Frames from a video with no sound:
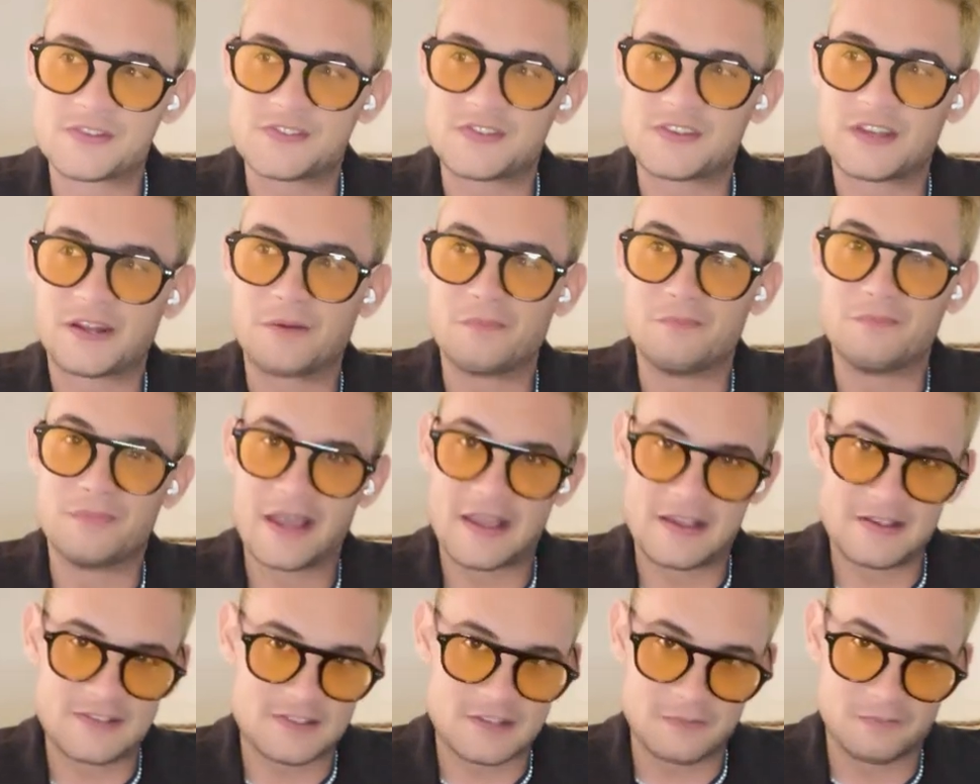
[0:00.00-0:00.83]
is an
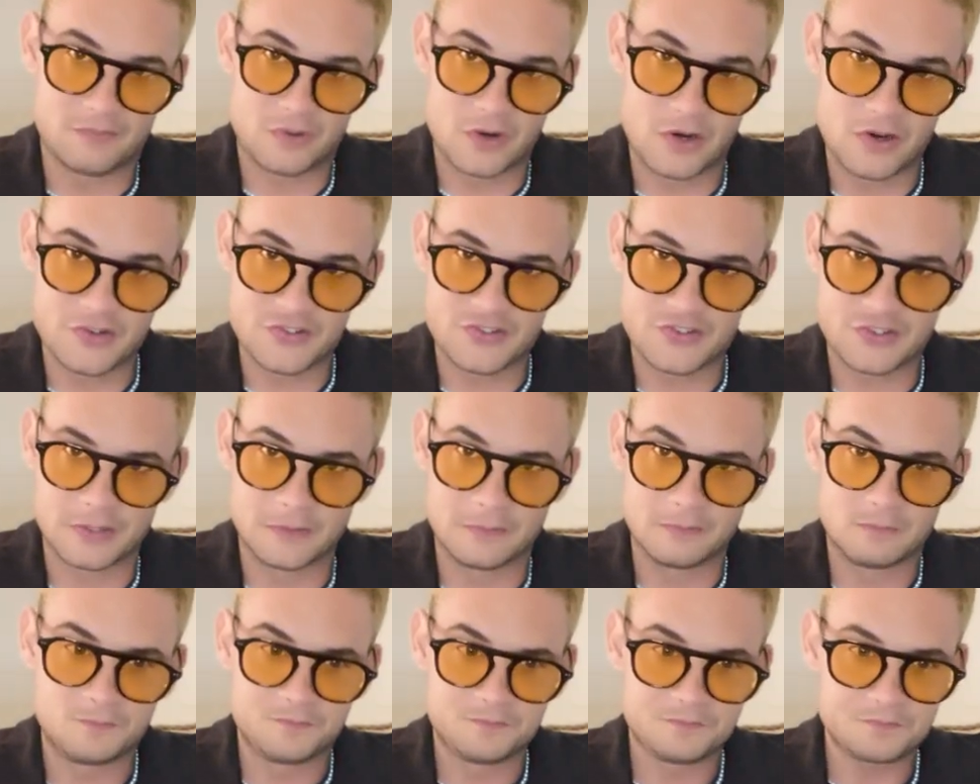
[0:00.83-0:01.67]
amazing
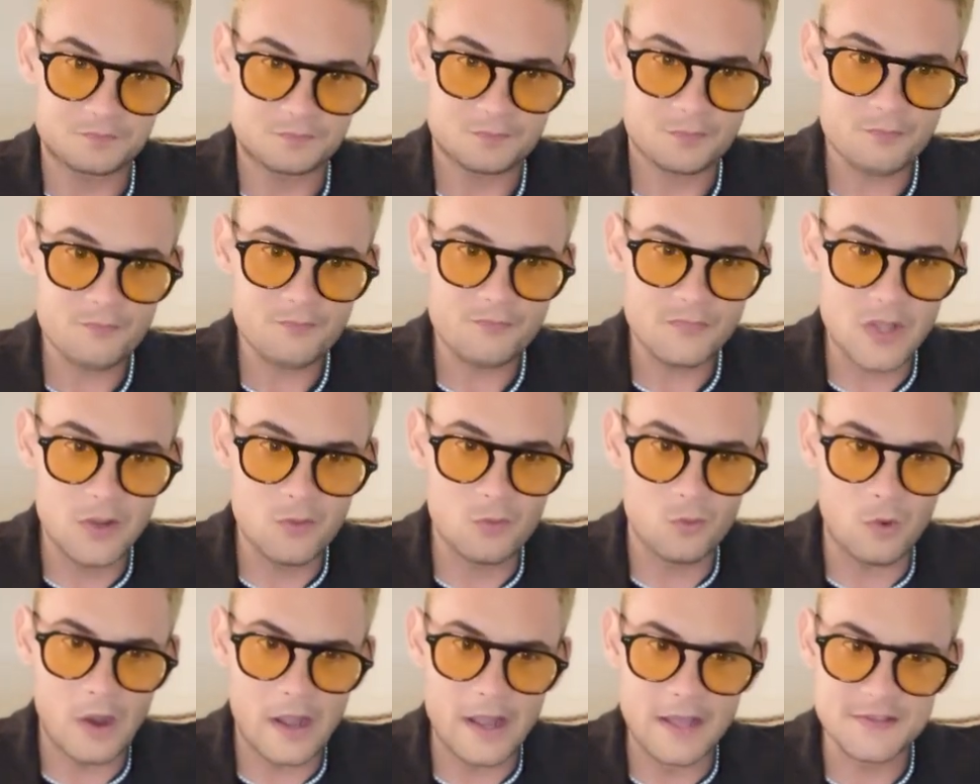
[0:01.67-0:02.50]
person.
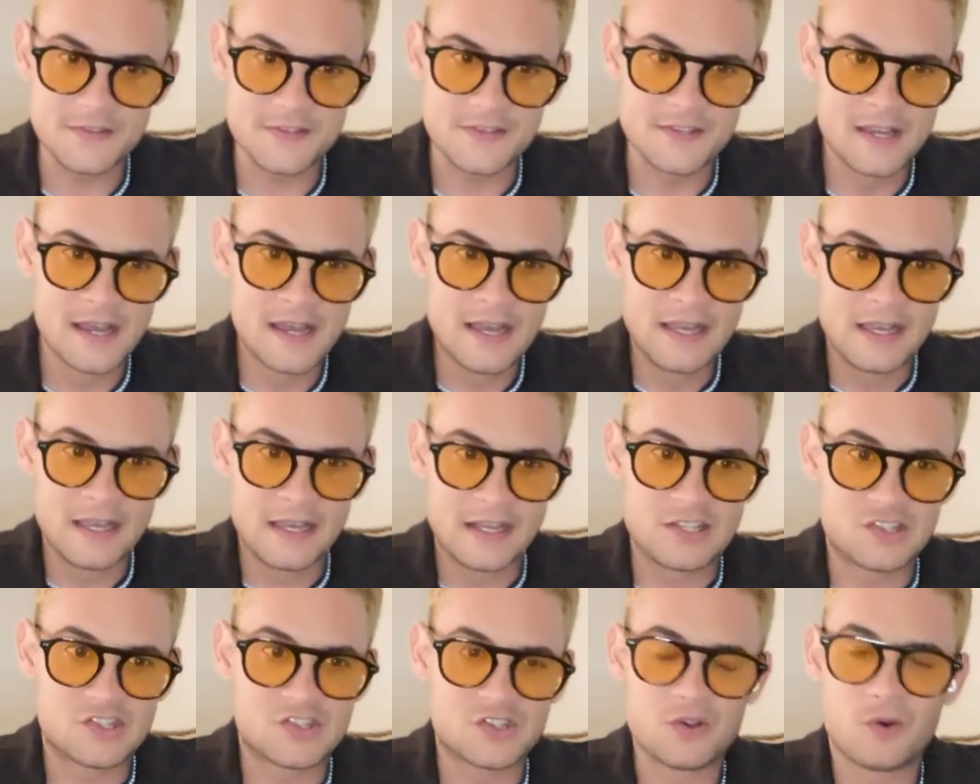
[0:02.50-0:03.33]
Wes
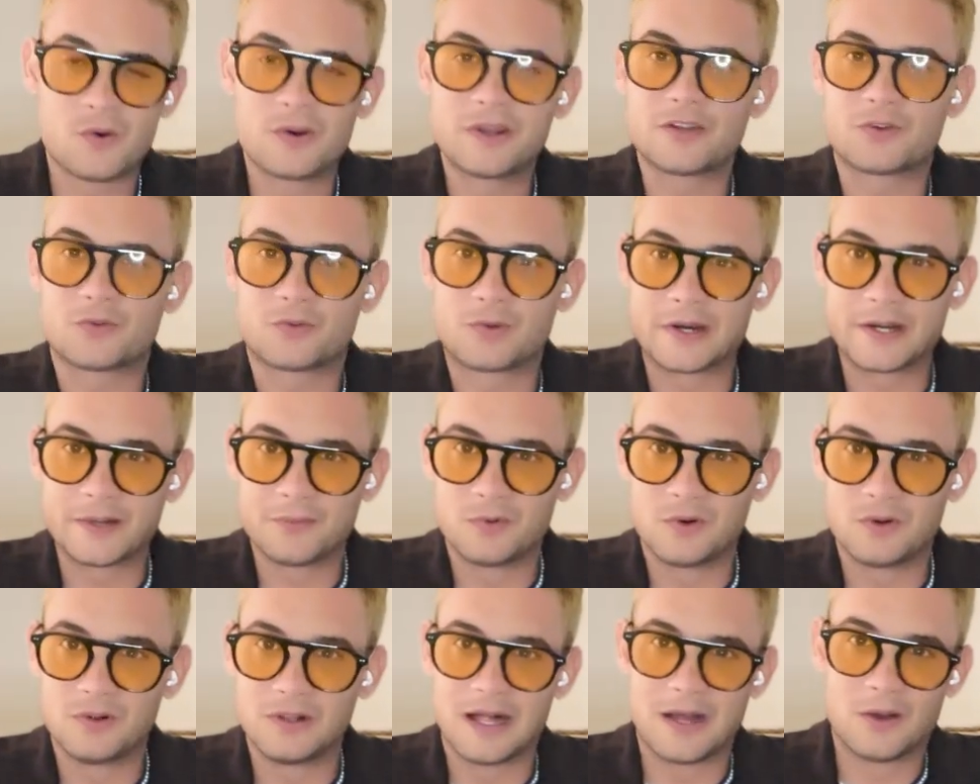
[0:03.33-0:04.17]
is so
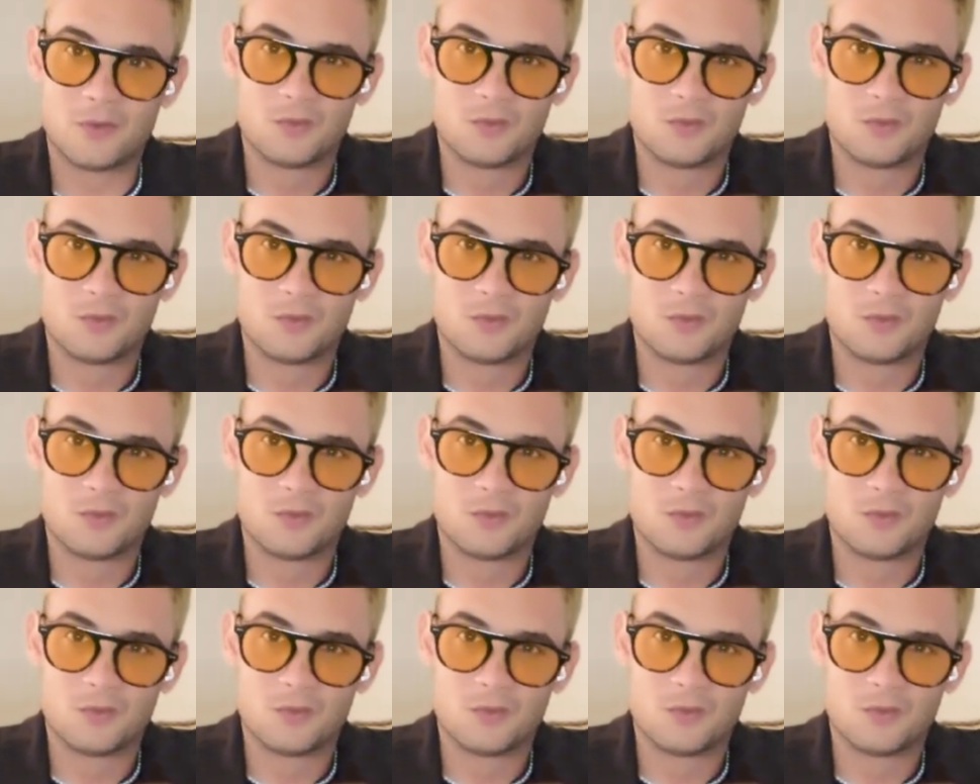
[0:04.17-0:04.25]
incredible.